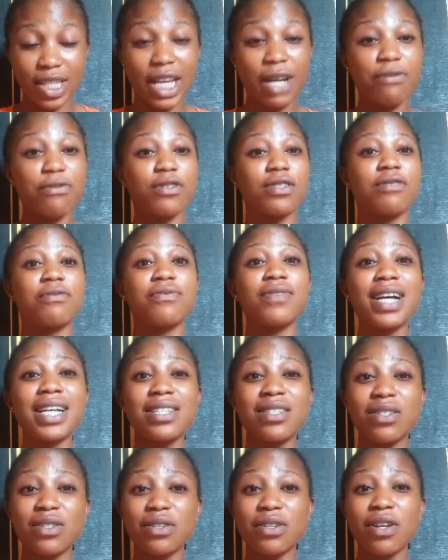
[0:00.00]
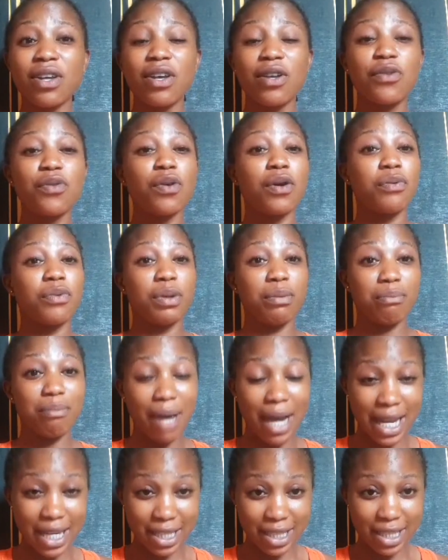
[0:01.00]
that for the fact you're a
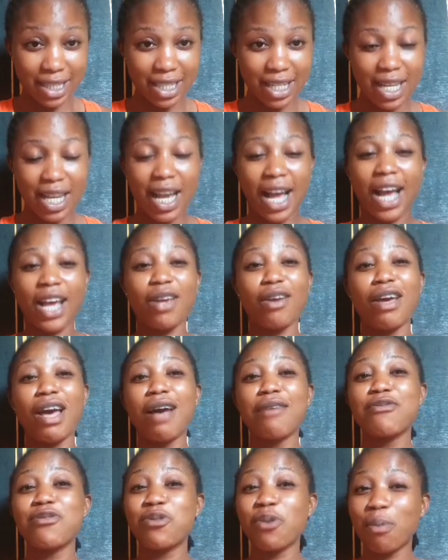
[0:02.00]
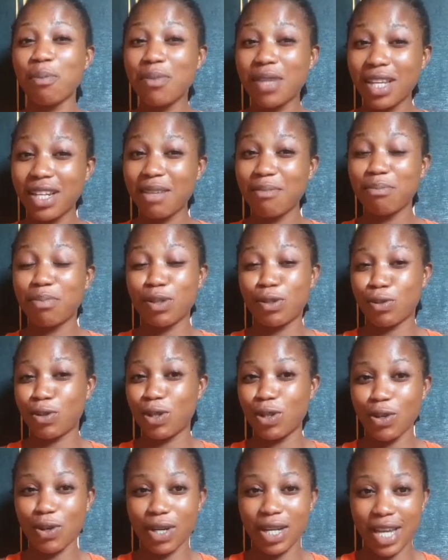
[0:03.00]
man and you have something in
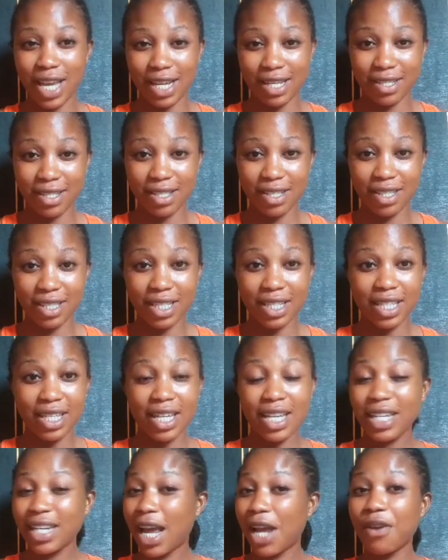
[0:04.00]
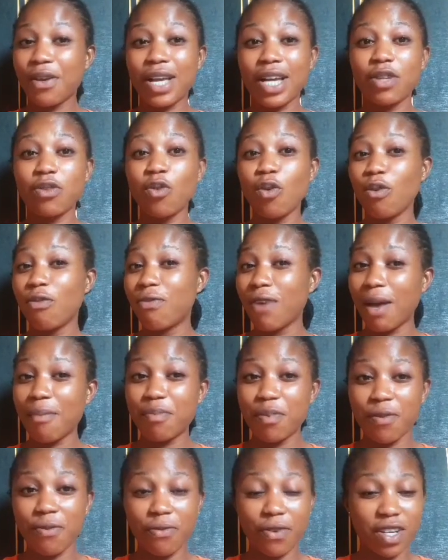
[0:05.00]
between your legs, that you can never
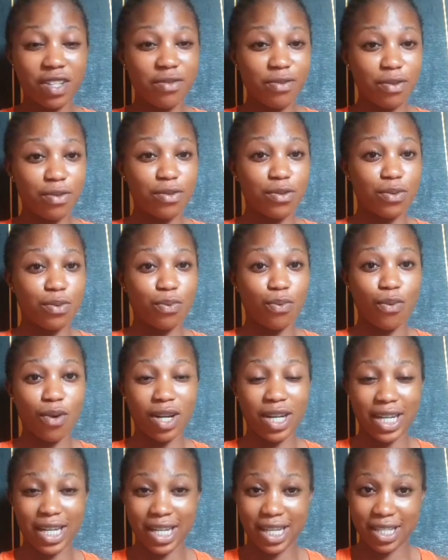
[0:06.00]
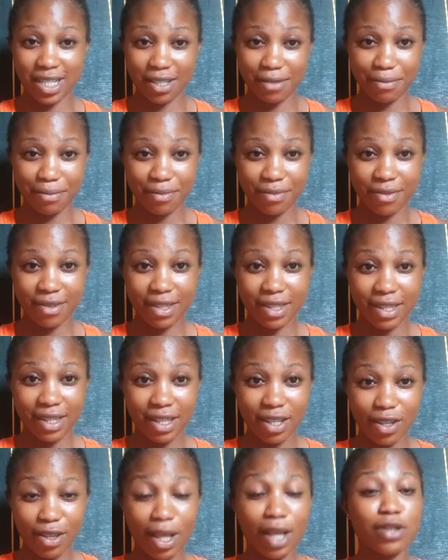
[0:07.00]
be faithful to one lady,
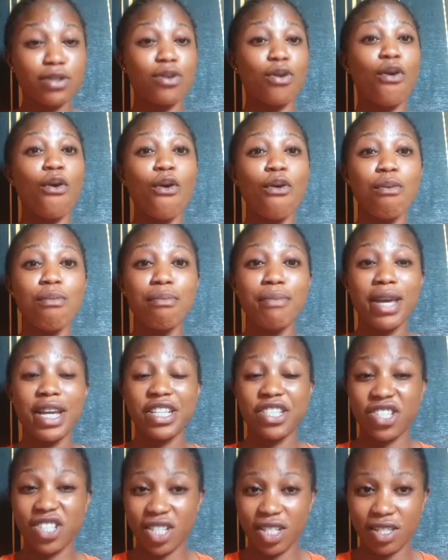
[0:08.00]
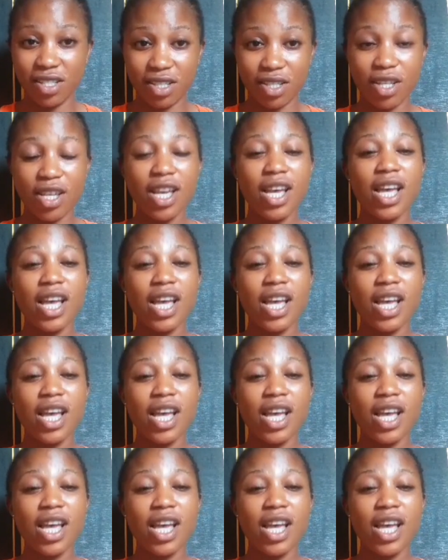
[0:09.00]
that all men cheat.